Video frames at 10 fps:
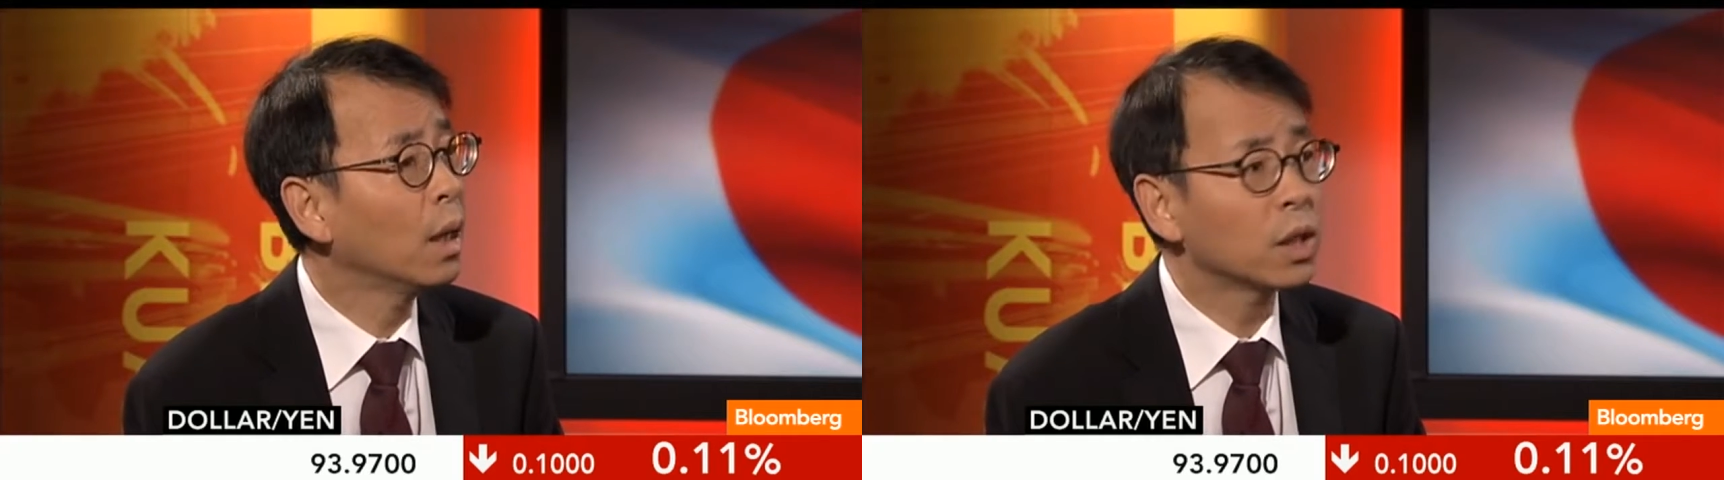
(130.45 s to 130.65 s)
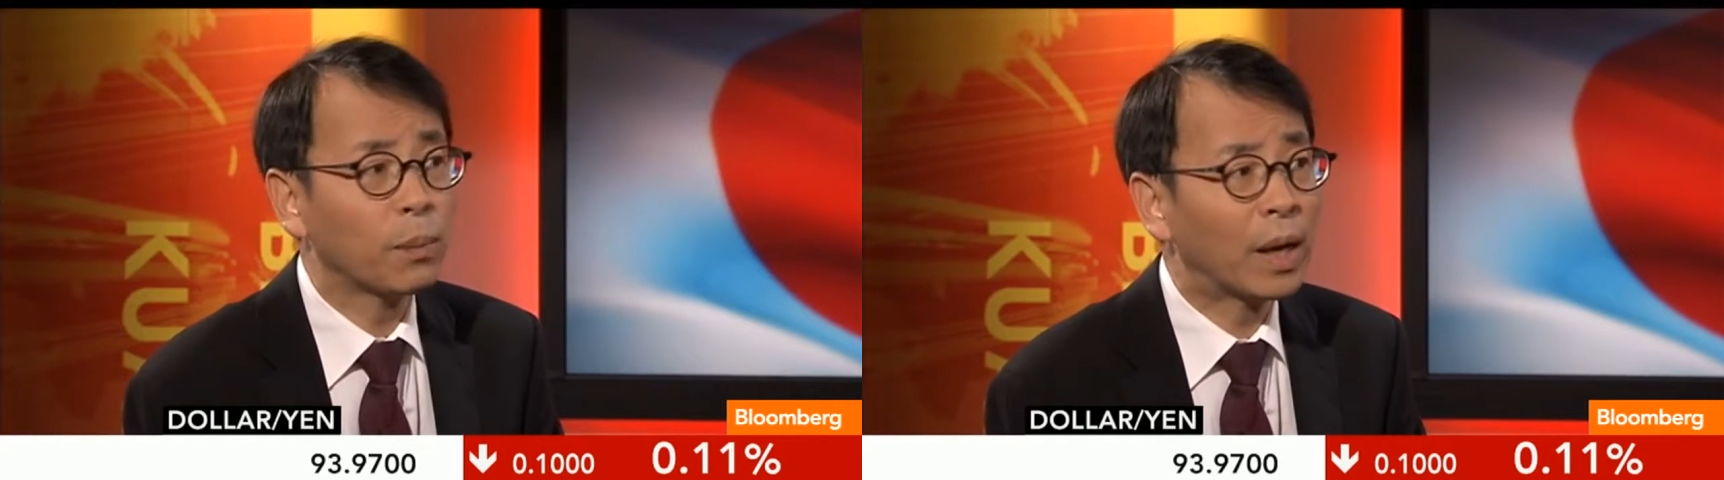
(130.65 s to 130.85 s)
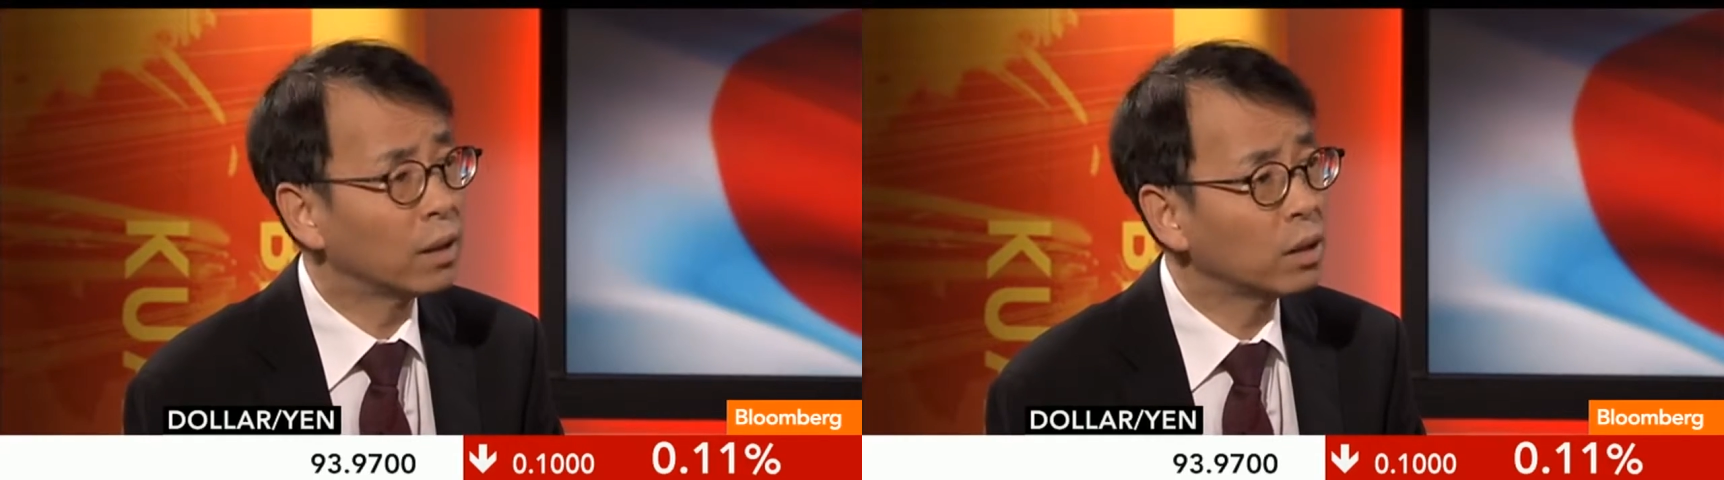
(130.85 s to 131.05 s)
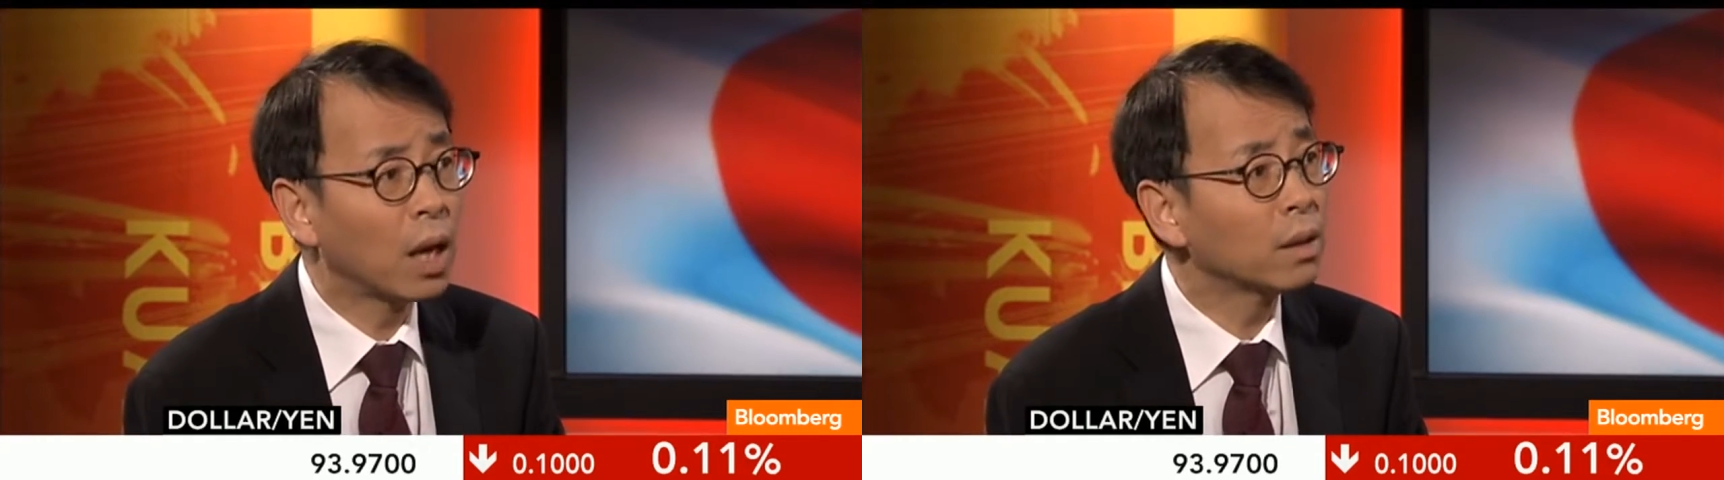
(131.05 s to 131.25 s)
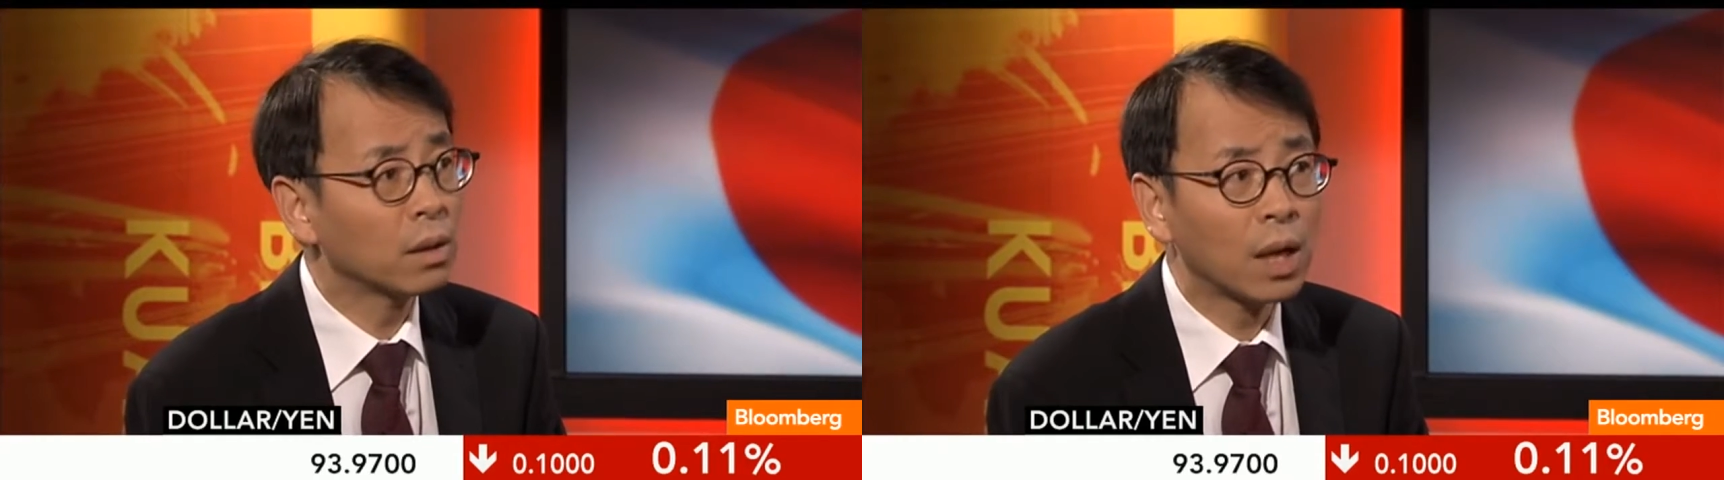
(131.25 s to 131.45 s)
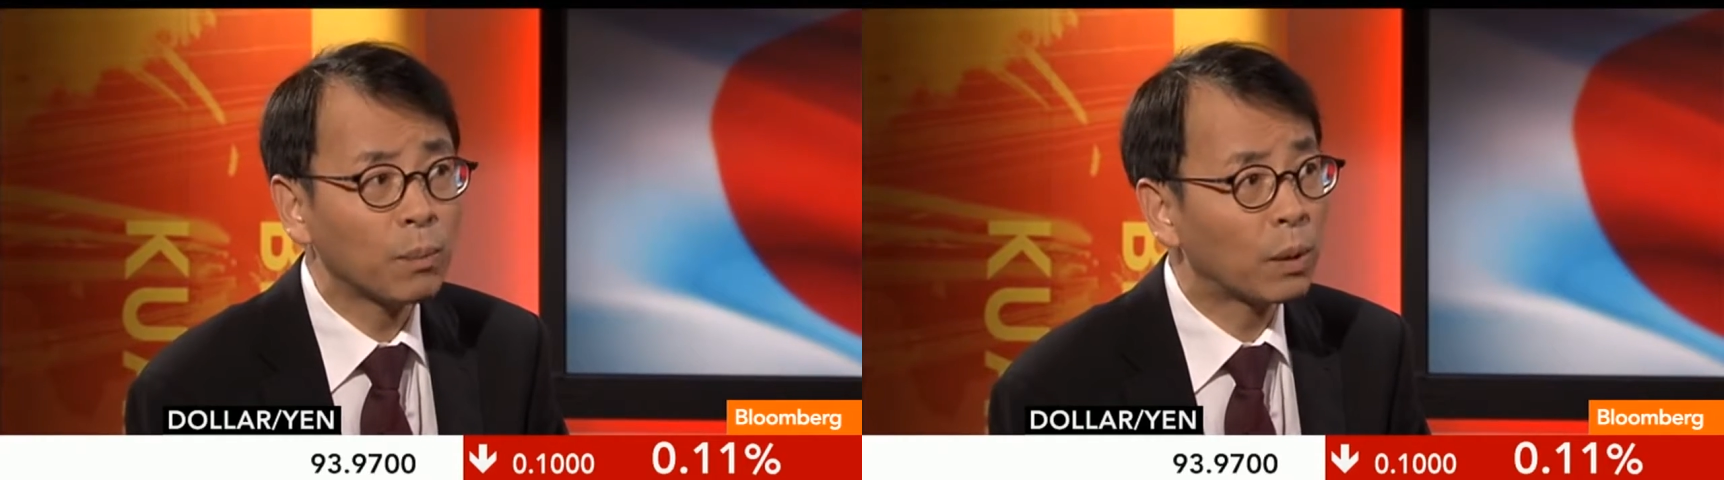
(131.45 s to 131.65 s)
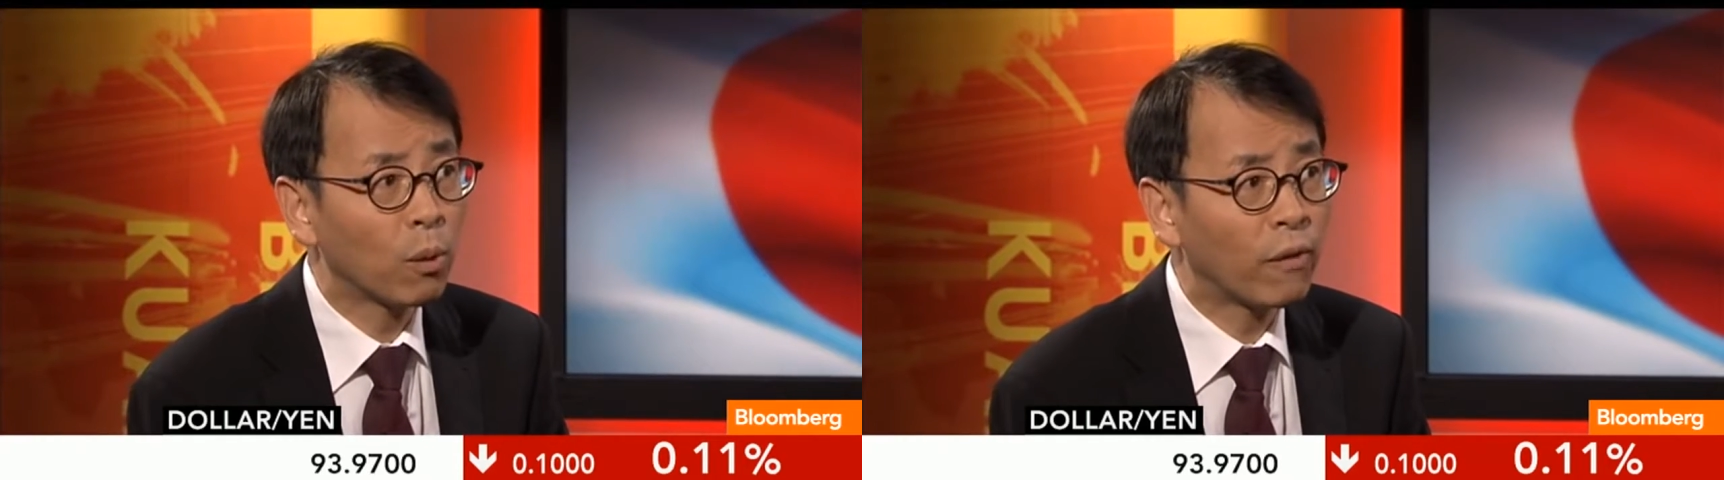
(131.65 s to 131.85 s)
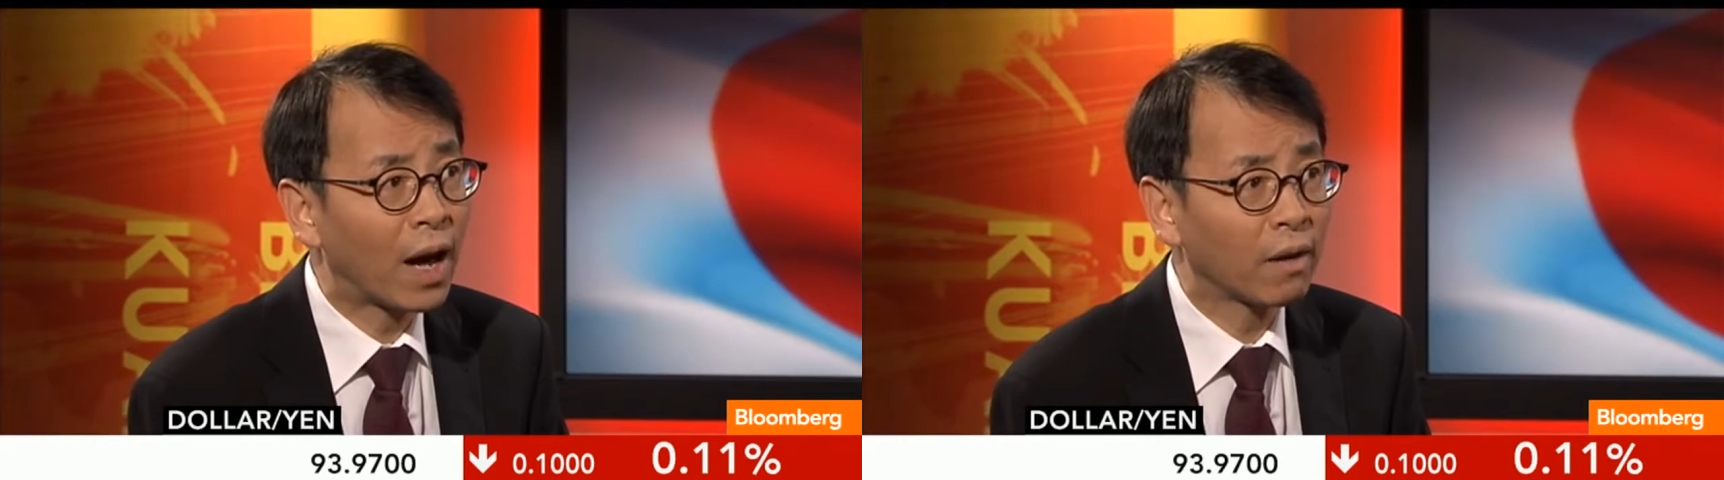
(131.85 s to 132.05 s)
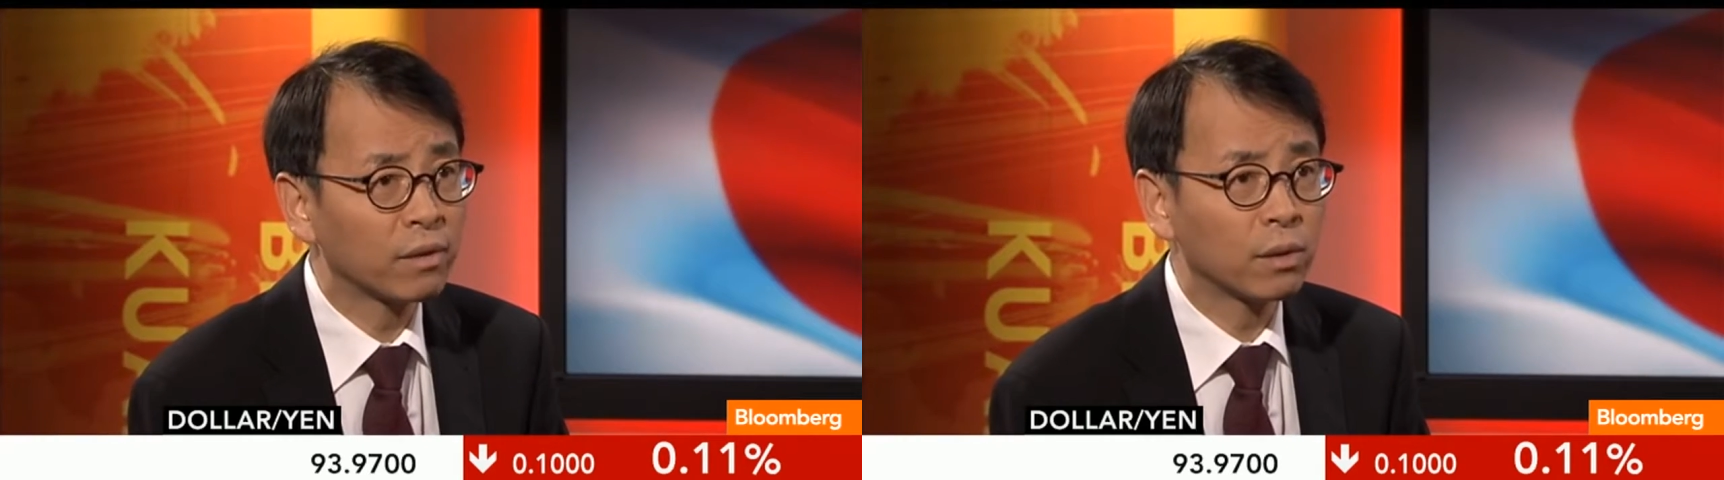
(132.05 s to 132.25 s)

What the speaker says: Japan is not being revived.